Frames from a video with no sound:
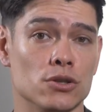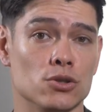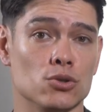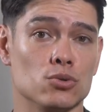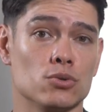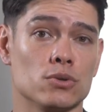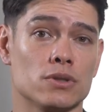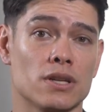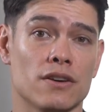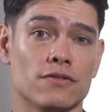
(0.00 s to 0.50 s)
you
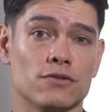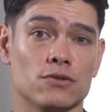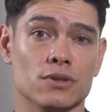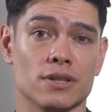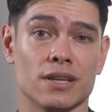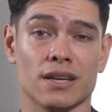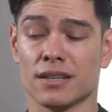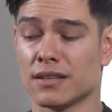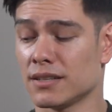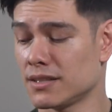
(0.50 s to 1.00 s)
would have to
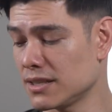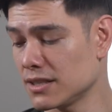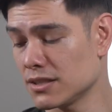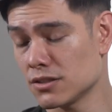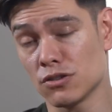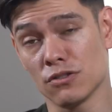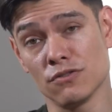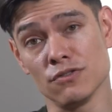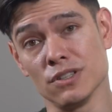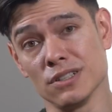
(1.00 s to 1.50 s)
get it
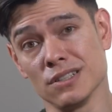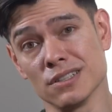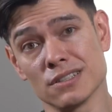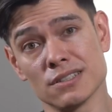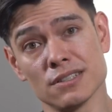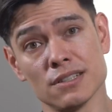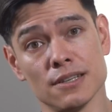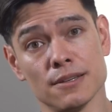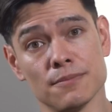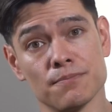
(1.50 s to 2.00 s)

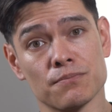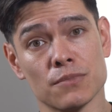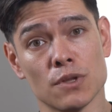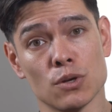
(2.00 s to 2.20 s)
intravenously,